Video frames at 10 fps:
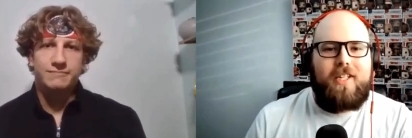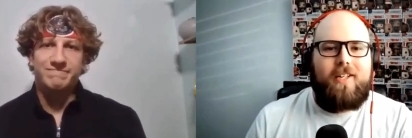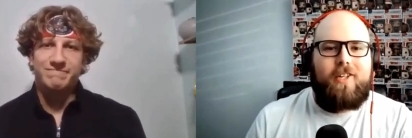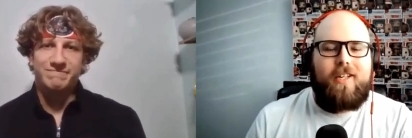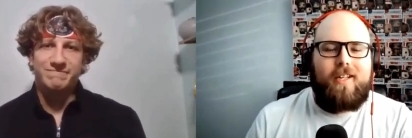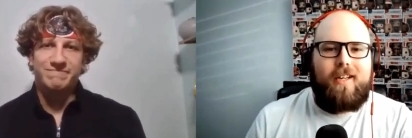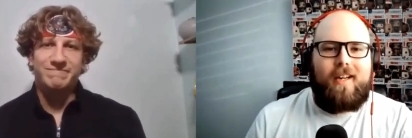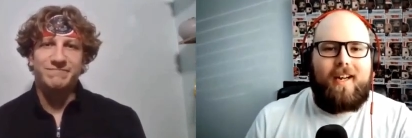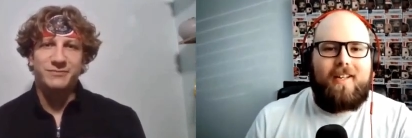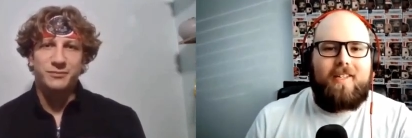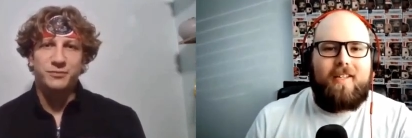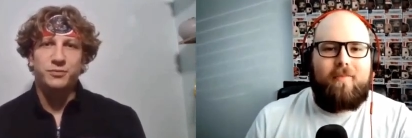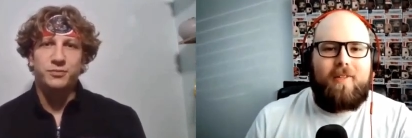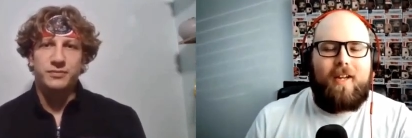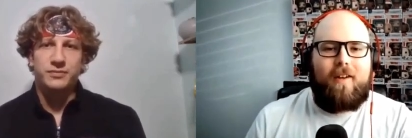Speaker 1: Siege against
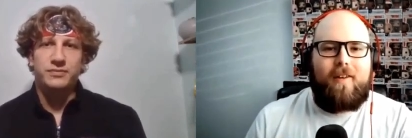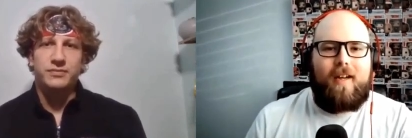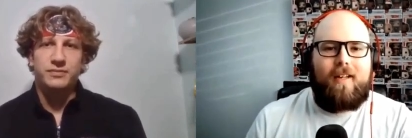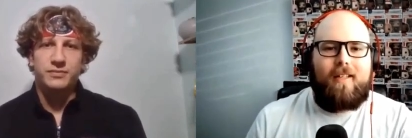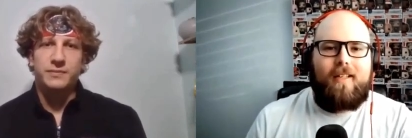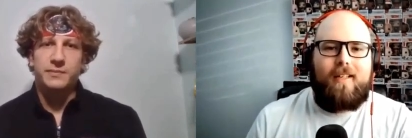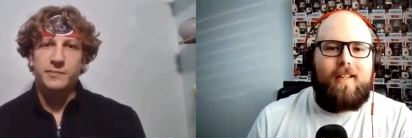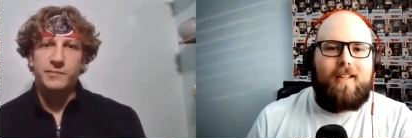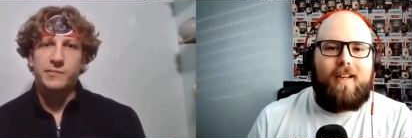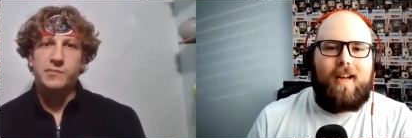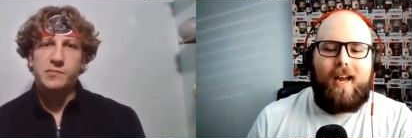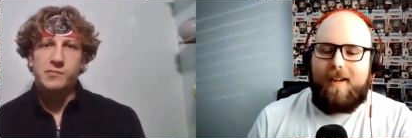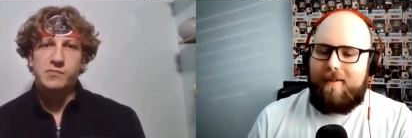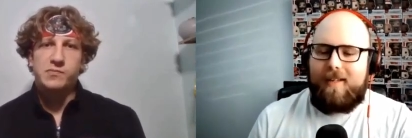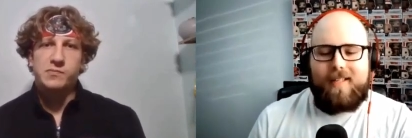Mustafa Ali. Uh,
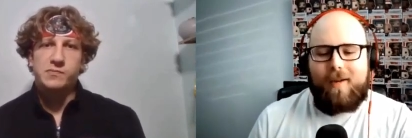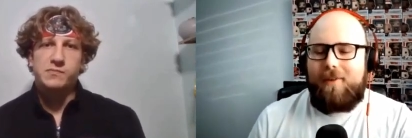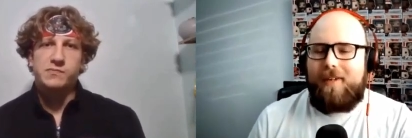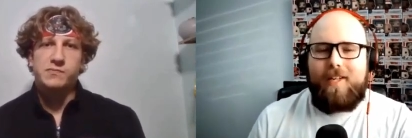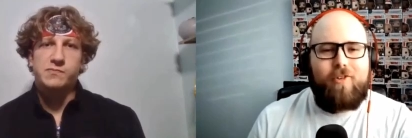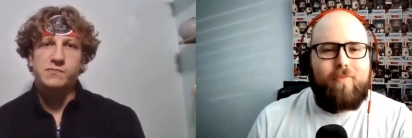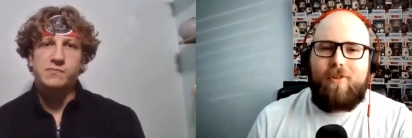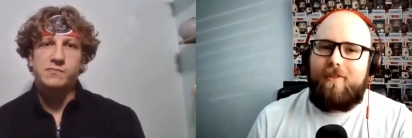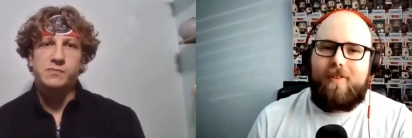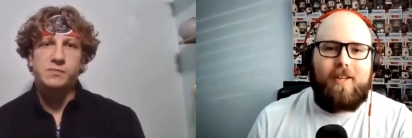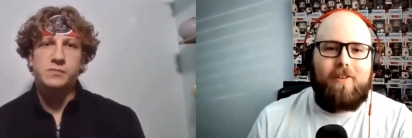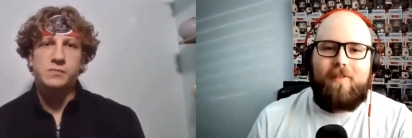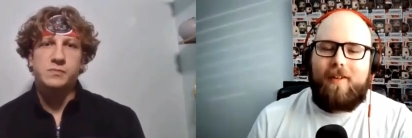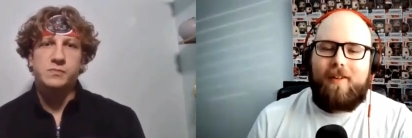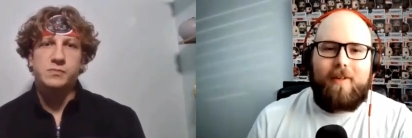it's a couple of days removed. How are you
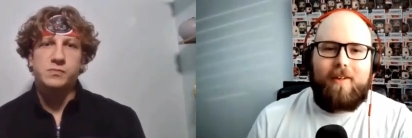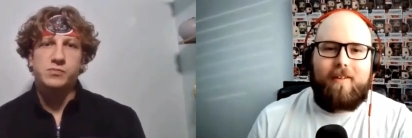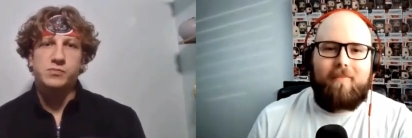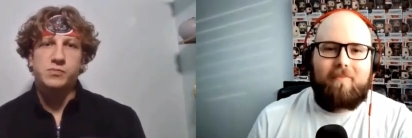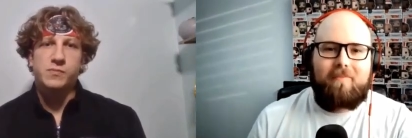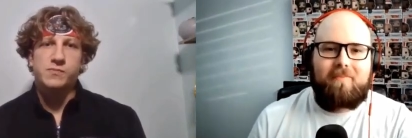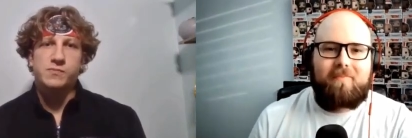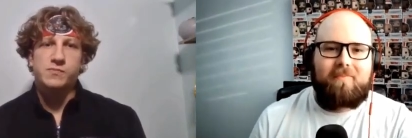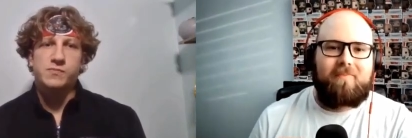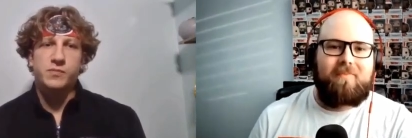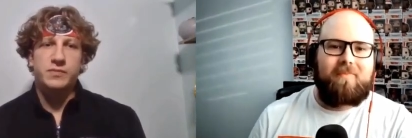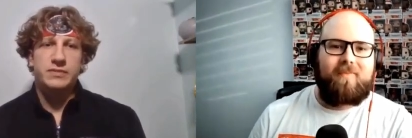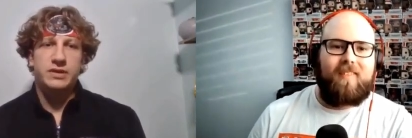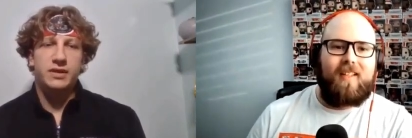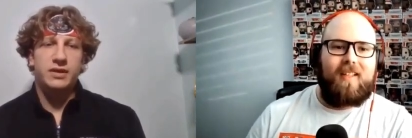feeling about it?
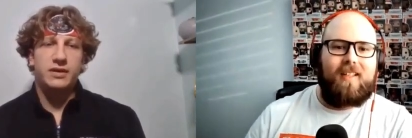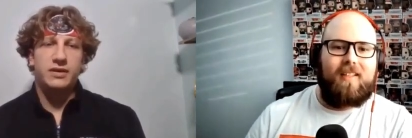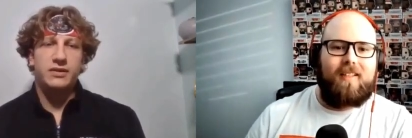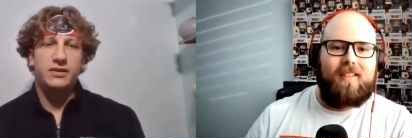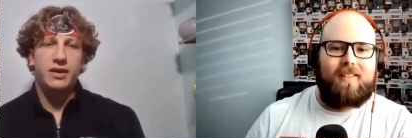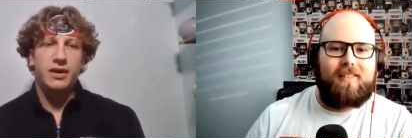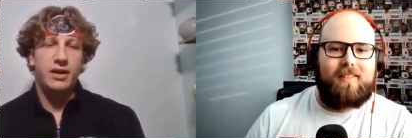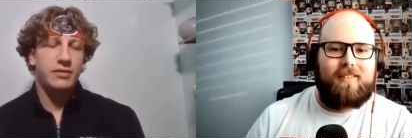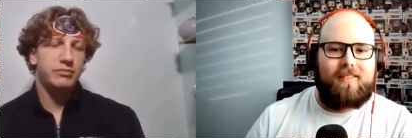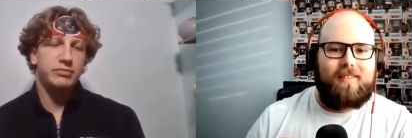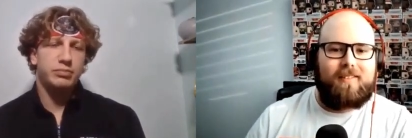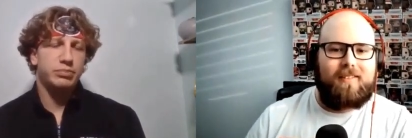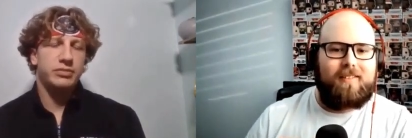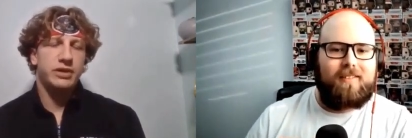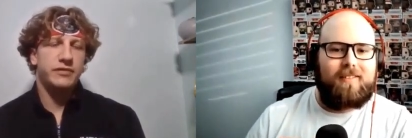
Speaker 2: Uh, I'm
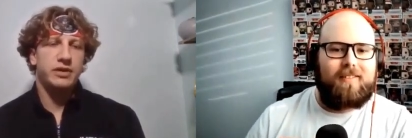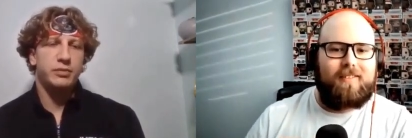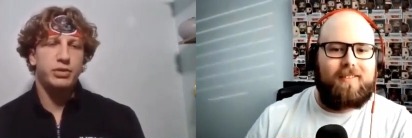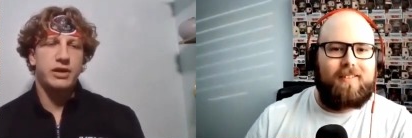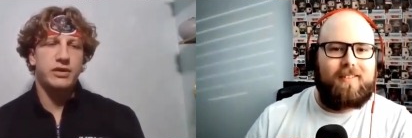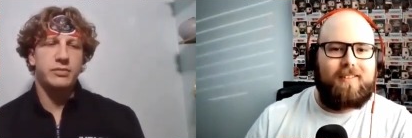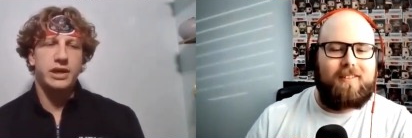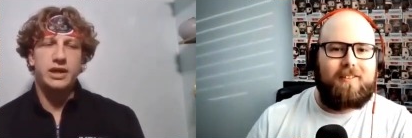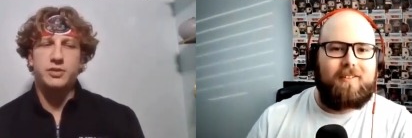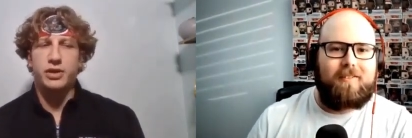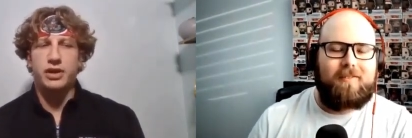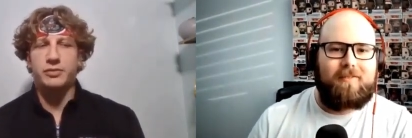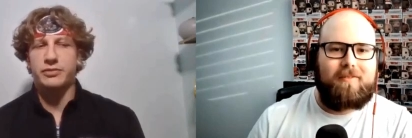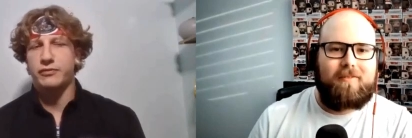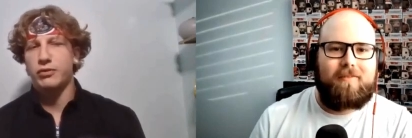definitely proud of the match, proud of the
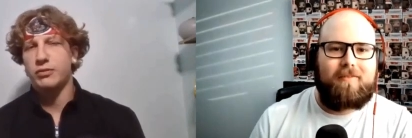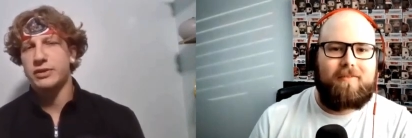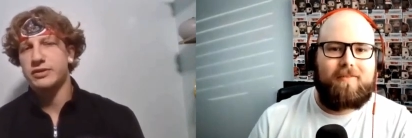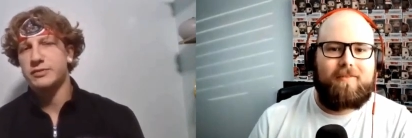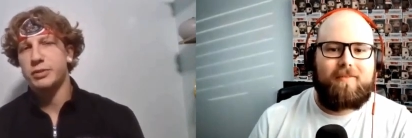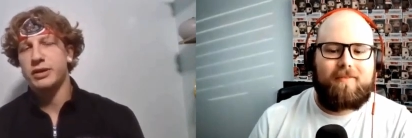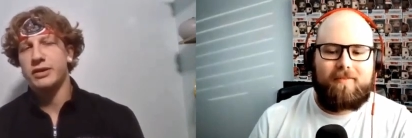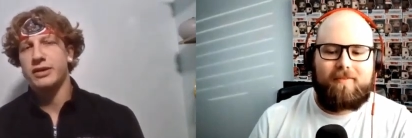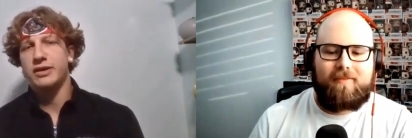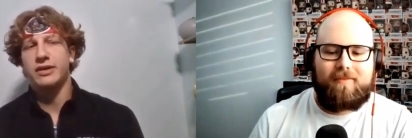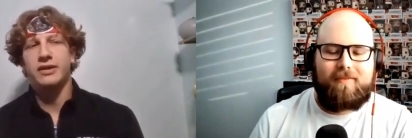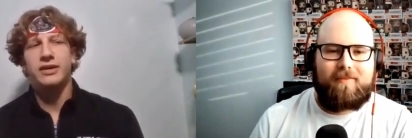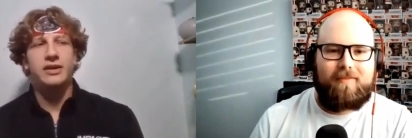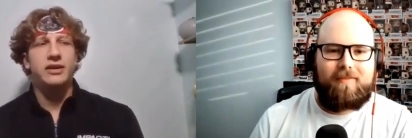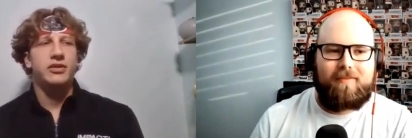performance, but uh,
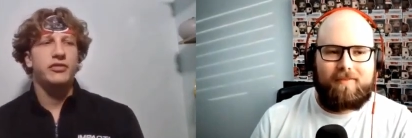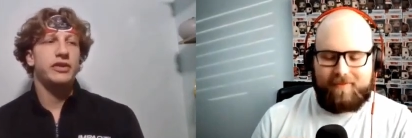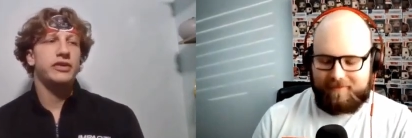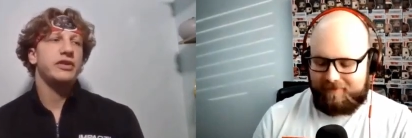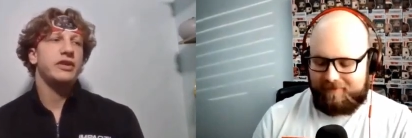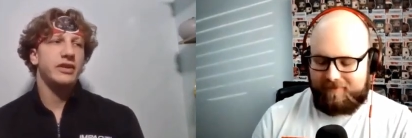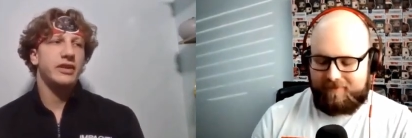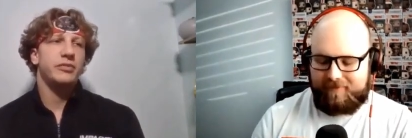physically I'm